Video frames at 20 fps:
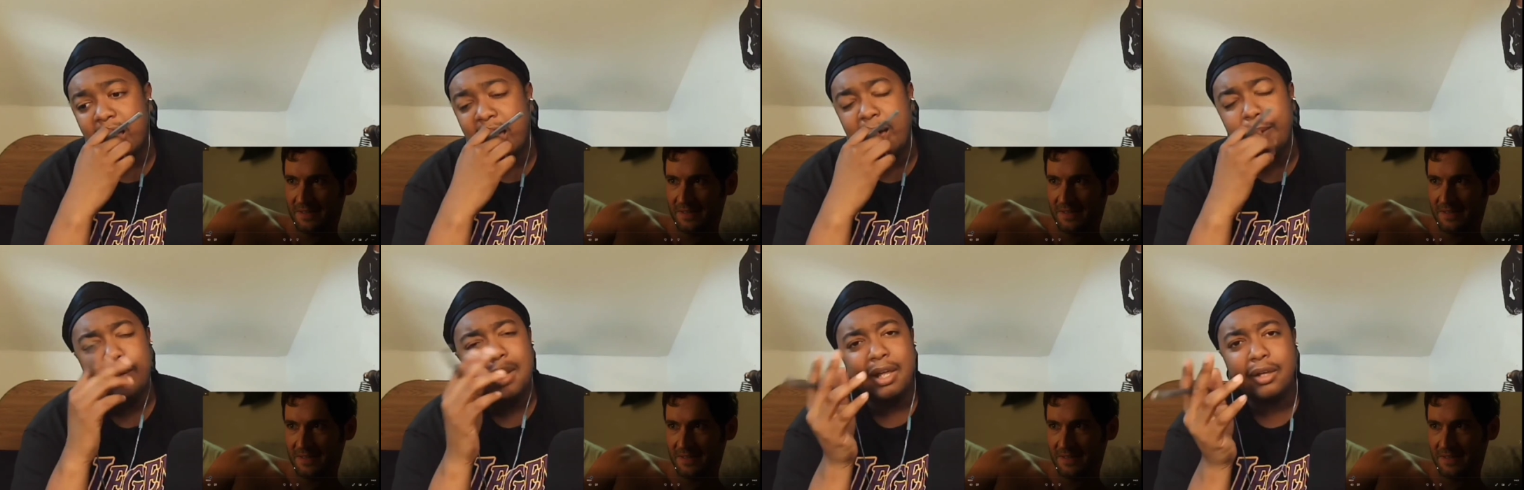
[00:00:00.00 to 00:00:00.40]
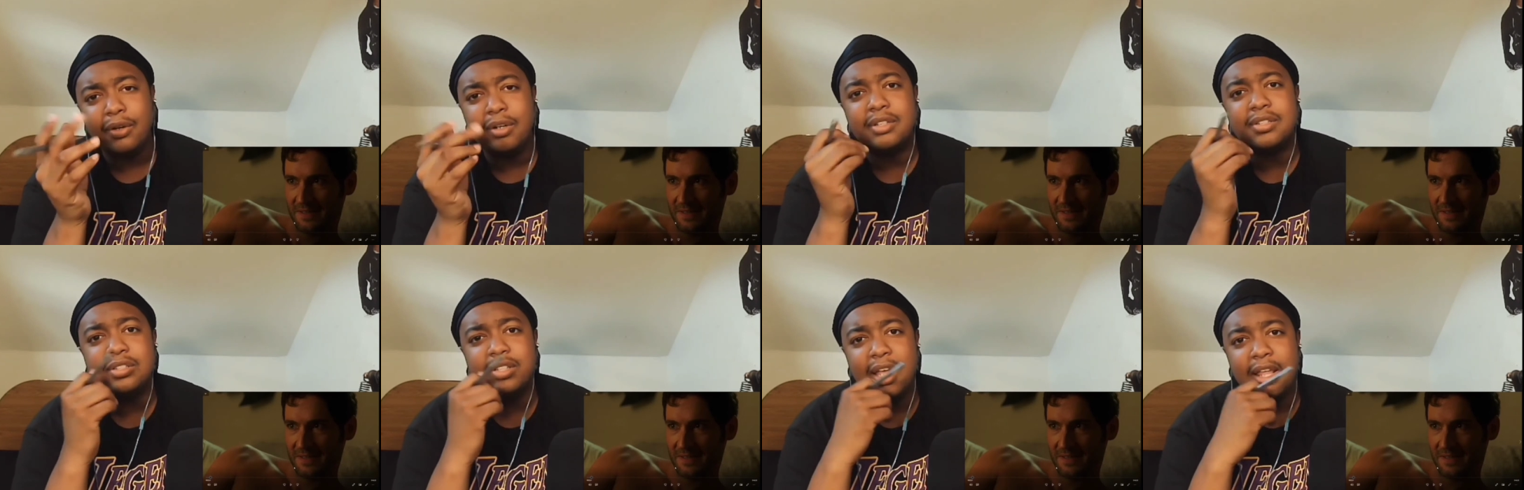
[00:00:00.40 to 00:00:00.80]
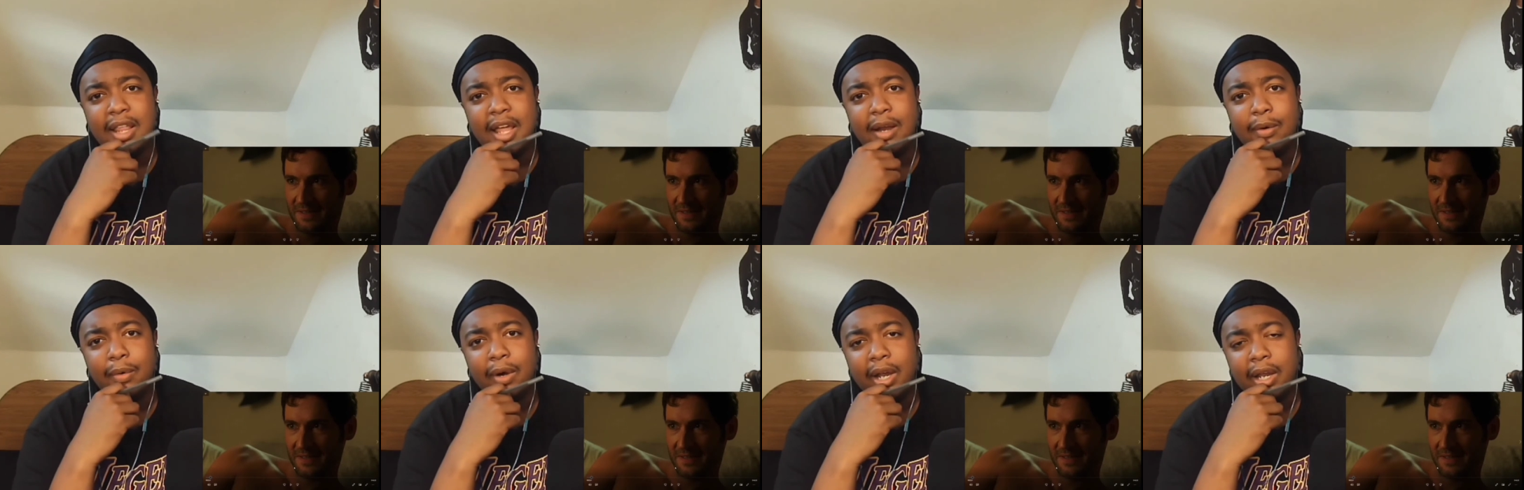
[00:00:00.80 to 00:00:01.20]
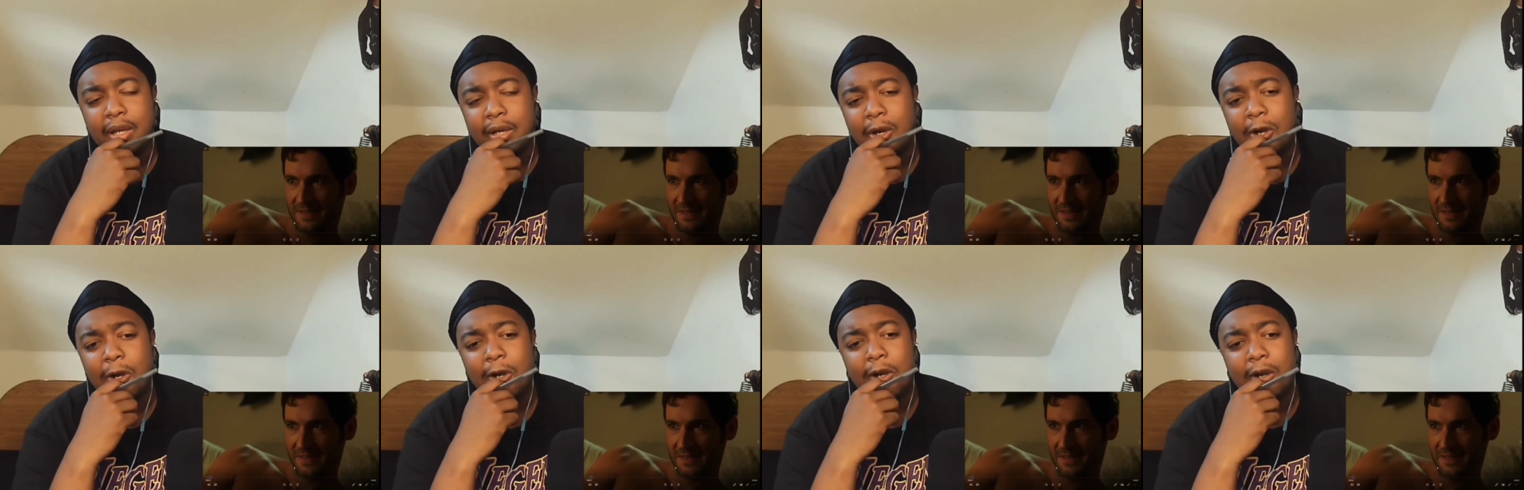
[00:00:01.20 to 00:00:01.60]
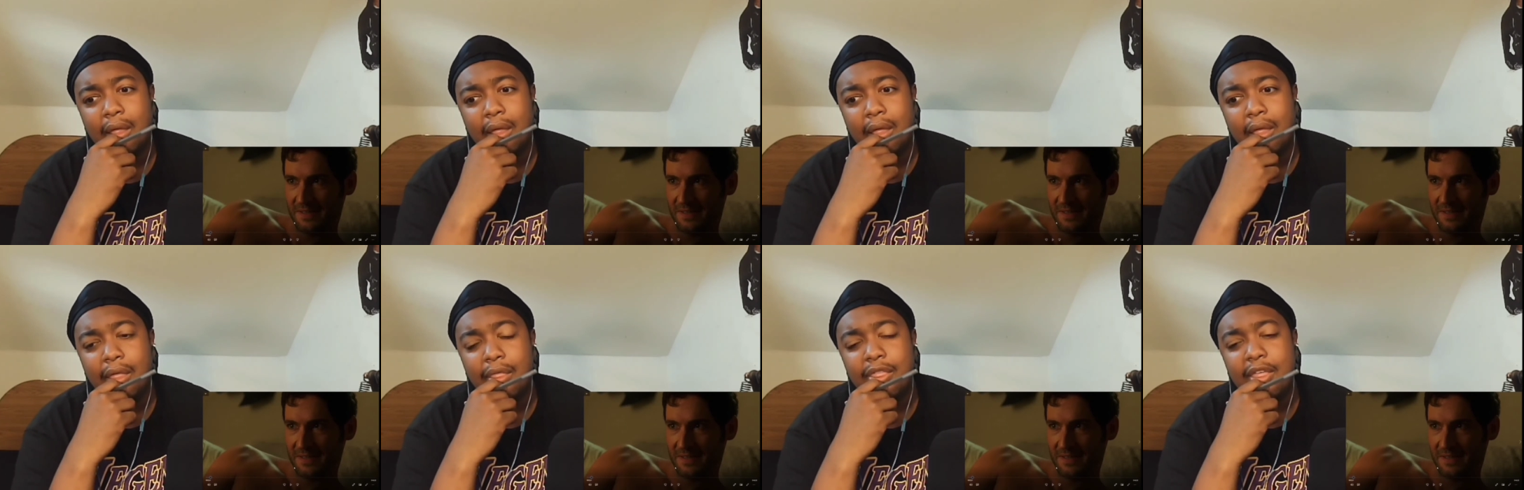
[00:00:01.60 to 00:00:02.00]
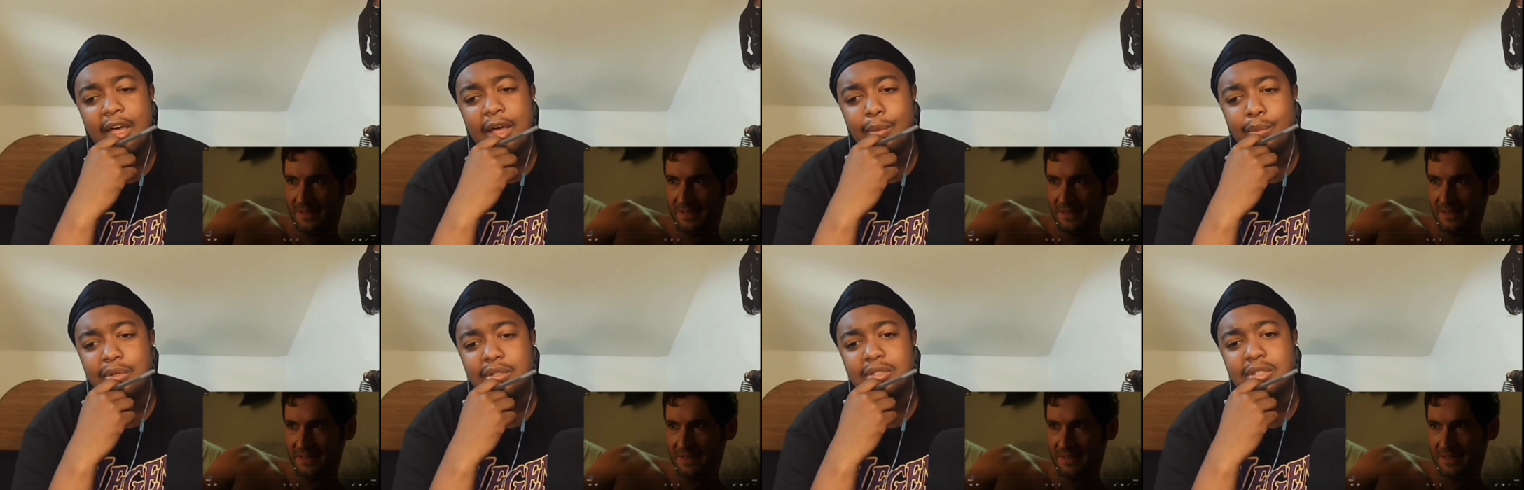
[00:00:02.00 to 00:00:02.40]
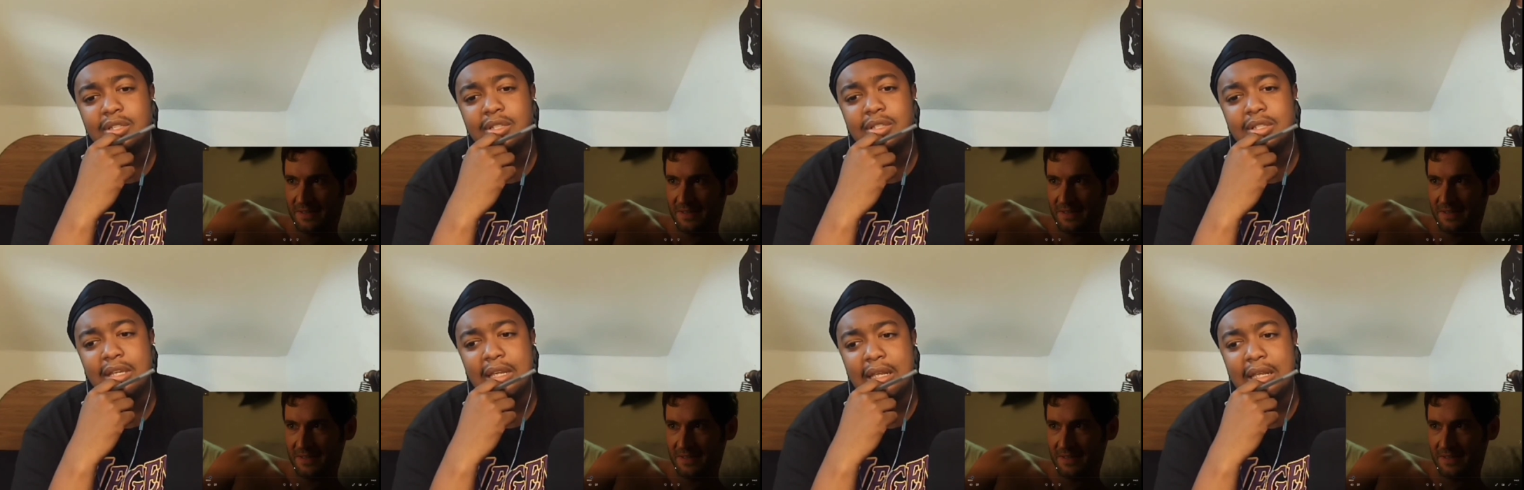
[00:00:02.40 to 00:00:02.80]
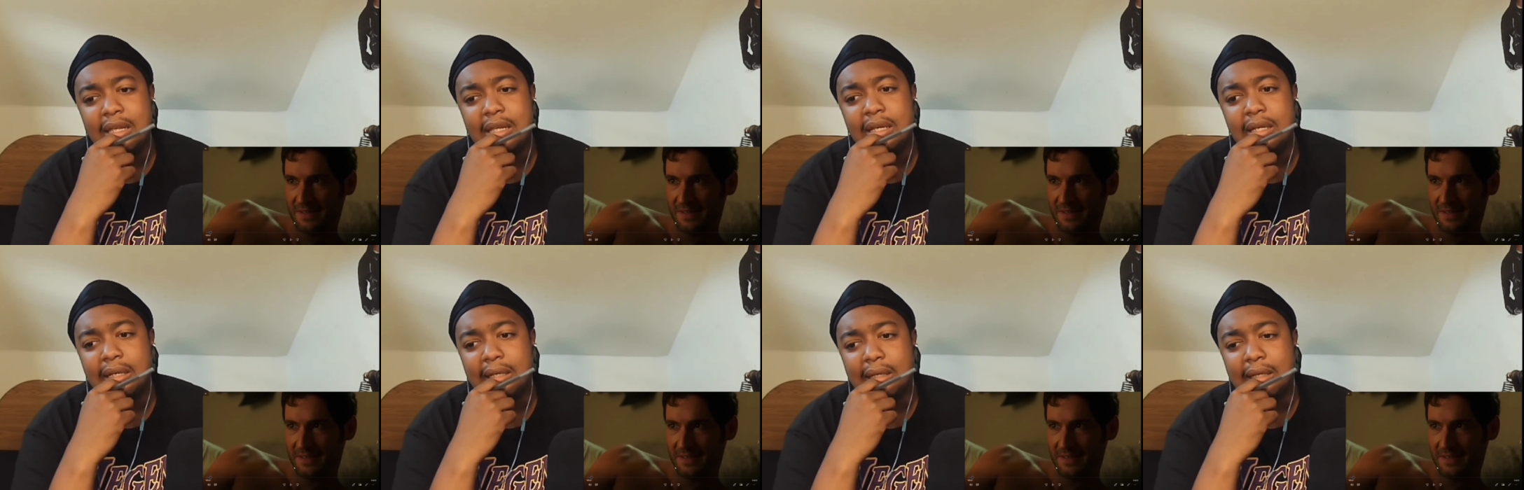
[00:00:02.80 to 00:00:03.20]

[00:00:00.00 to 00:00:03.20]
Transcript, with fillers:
Speaker 1: I'm not going to say that right here. That was indeed